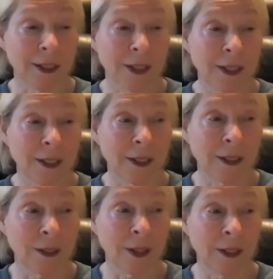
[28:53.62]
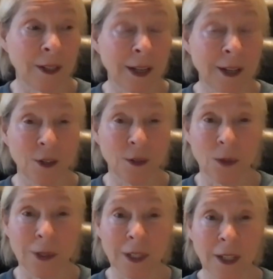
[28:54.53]
as I did at the age of
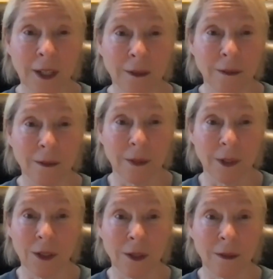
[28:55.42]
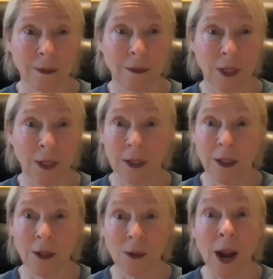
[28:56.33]
14. You
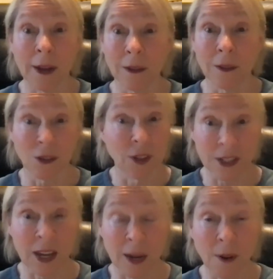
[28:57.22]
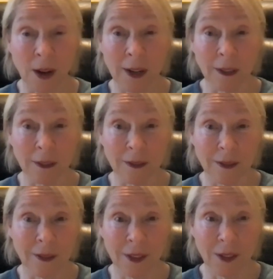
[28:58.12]
write. You just keep writing.
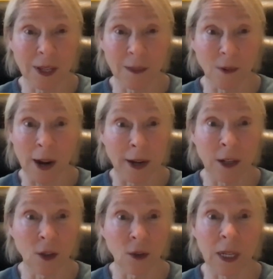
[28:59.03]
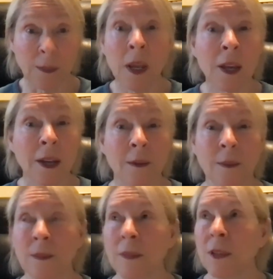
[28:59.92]
You keep writing.
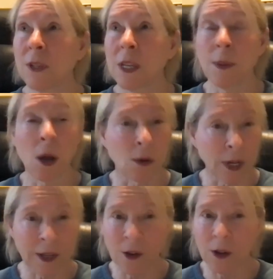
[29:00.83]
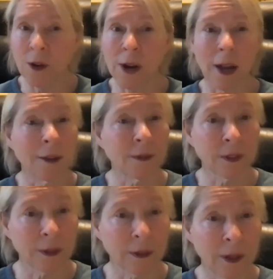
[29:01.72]
You keep honing your
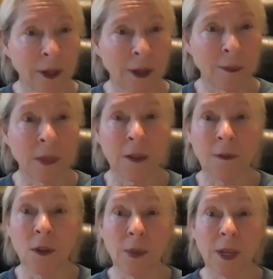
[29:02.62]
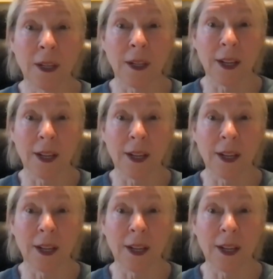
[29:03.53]
craft. If you mean